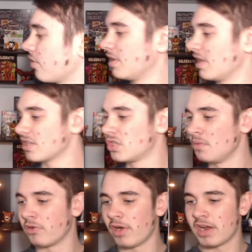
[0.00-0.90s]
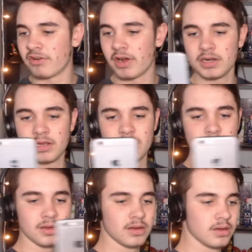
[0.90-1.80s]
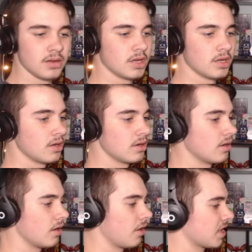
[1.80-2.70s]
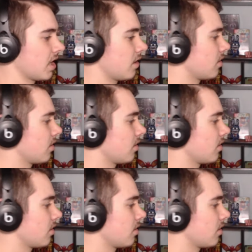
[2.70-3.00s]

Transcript: to be, like, super rare, right? Okay,